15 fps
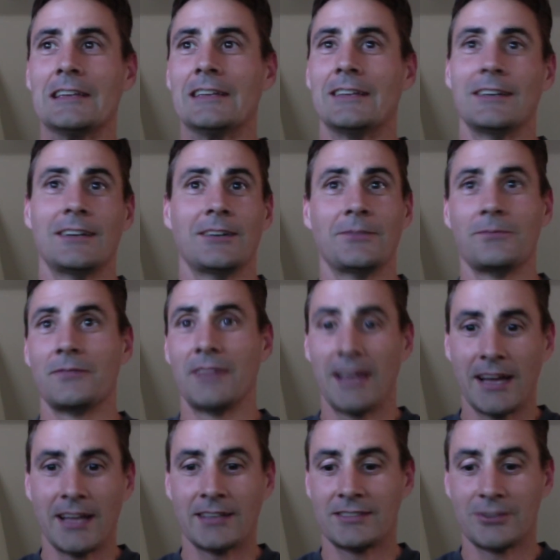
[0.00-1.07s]

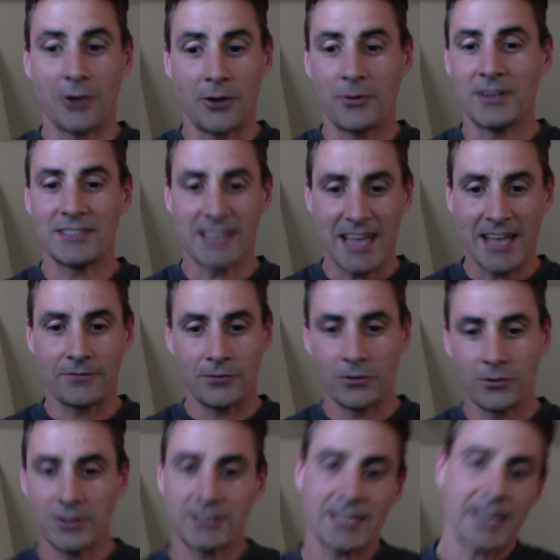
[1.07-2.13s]
so I raced a
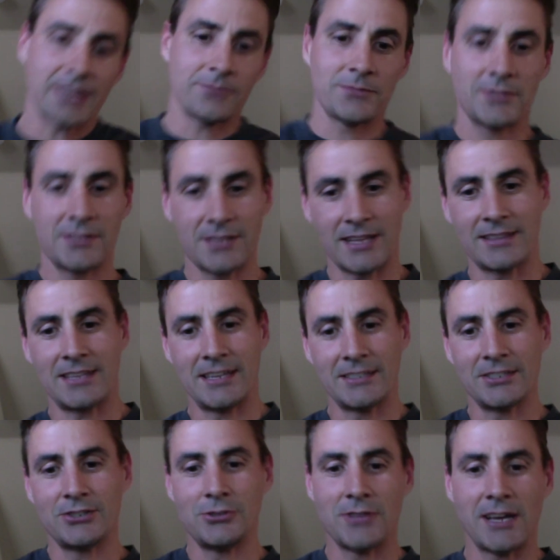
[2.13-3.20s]
handful of times at the end
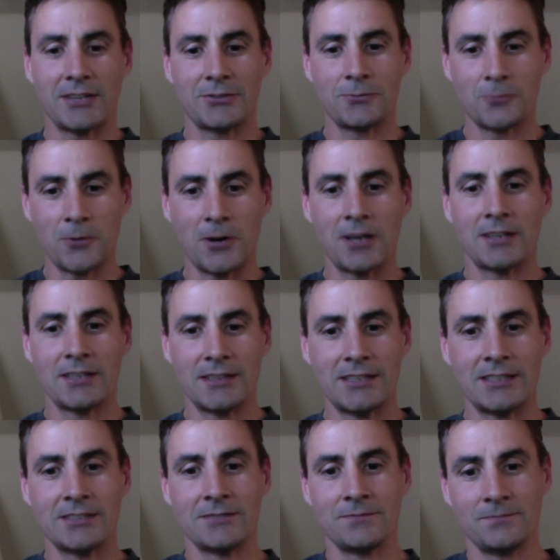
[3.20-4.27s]
of 2001, and
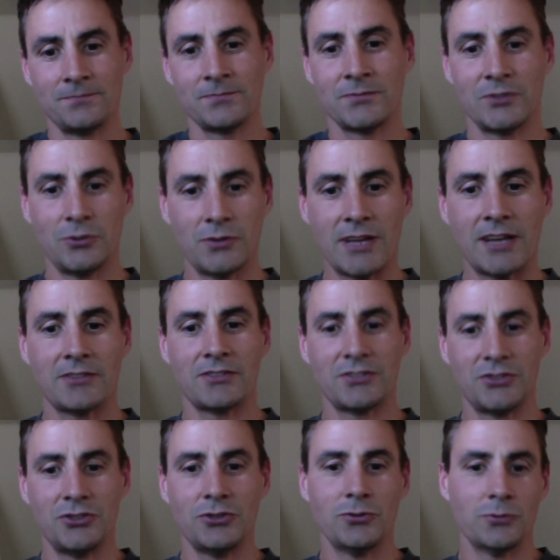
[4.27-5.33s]
then
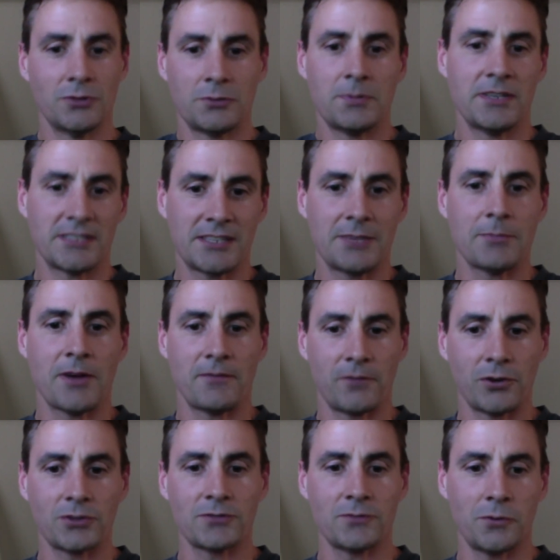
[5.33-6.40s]
2002 was basically my
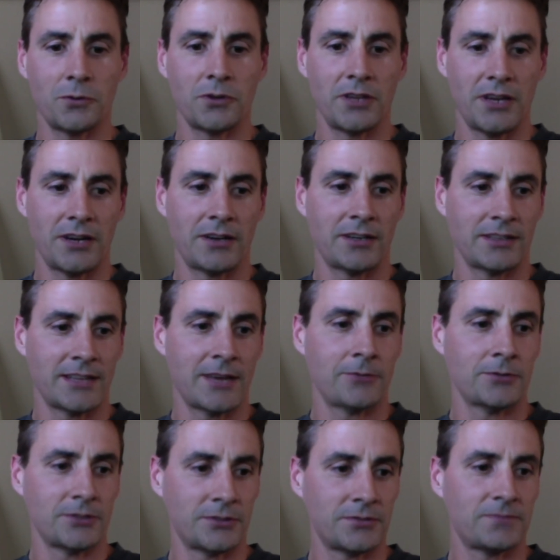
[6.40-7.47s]
first full year, and that
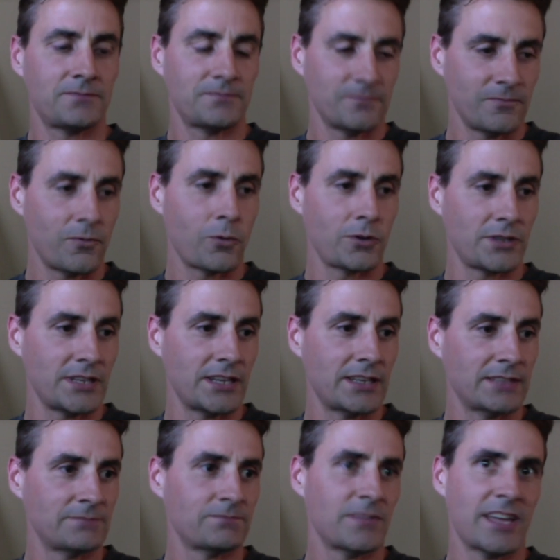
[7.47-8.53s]
was
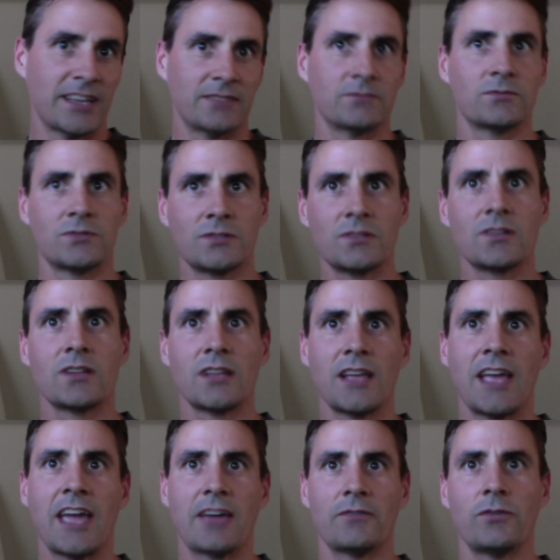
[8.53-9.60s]
410 and
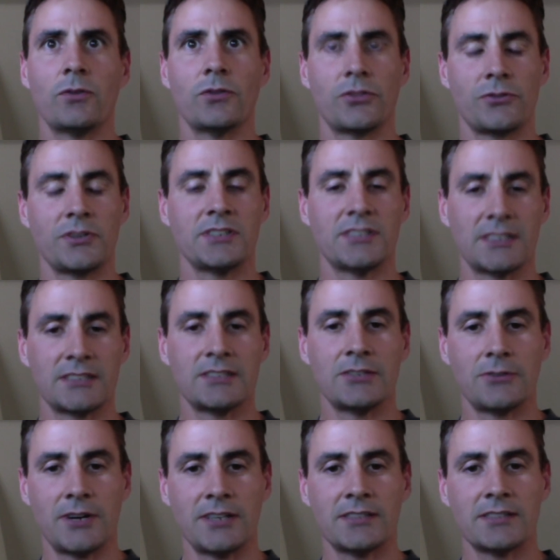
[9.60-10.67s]
handful of 360
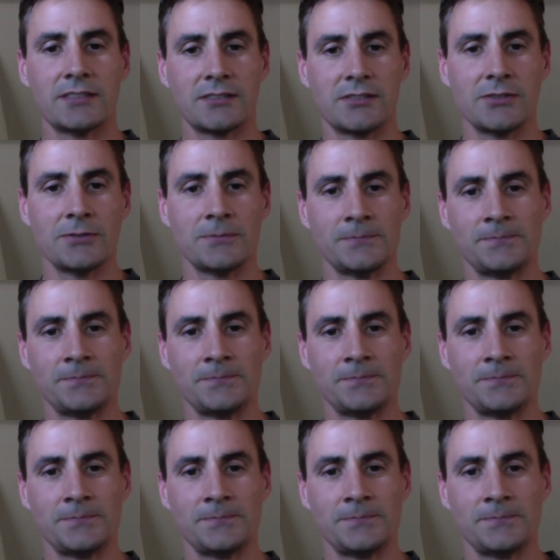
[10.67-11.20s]
races too.